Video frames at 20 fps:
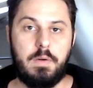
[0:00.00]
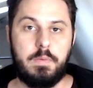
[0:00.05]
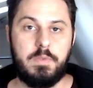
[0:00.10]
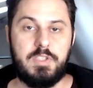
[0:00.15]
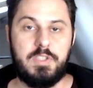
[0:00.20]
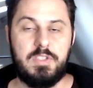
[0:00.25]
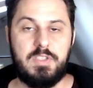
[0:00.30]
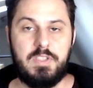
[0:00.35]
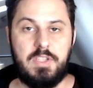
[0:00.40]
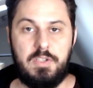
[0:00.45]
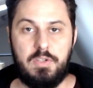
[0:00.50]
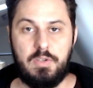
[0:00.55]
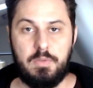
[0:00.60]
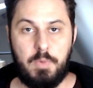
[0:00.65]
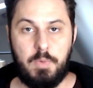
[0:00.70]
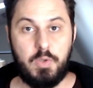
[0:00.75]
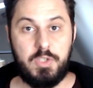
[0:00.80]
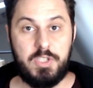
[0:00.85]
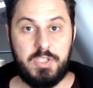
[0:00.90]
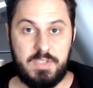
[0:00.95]
which is that your
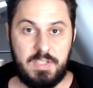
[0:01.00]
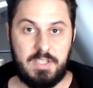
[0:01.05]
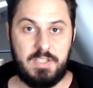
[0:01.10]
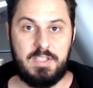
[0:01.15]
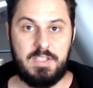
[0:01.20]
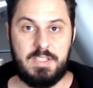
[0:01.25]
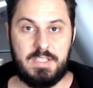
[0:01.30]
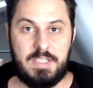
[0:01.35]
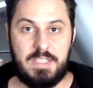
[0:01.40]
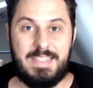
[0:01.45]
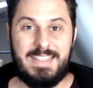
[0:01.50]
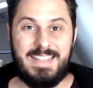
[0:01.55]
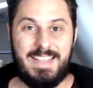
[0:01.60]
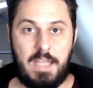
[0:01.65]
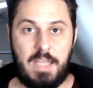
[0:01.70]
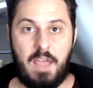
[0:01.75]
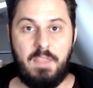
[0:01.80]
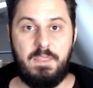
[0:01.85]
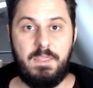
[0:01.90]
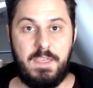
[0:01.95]
emotions can just
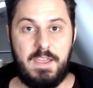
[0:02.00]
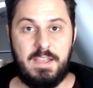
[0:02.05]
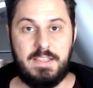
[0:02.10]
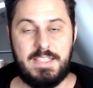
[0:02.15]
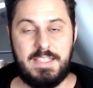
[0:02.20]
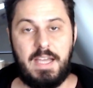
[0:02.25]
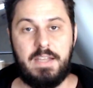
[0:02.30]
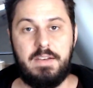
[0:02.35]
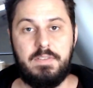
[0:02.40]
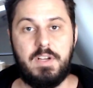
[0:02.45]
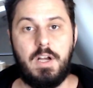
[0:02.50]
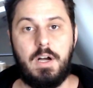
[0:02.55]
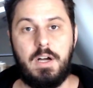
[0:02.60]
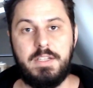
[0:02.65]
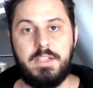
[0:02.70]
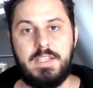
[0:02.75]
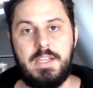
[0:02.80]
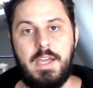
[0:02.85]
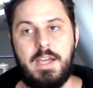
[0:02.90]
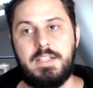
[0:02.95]
get things out of
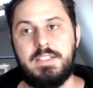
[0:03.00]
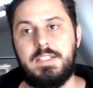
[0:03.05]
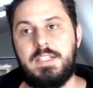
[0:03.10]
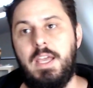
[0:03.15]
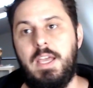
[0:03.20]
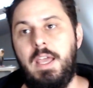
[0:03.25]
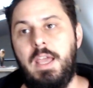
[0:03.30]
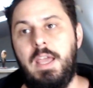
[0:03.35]
context.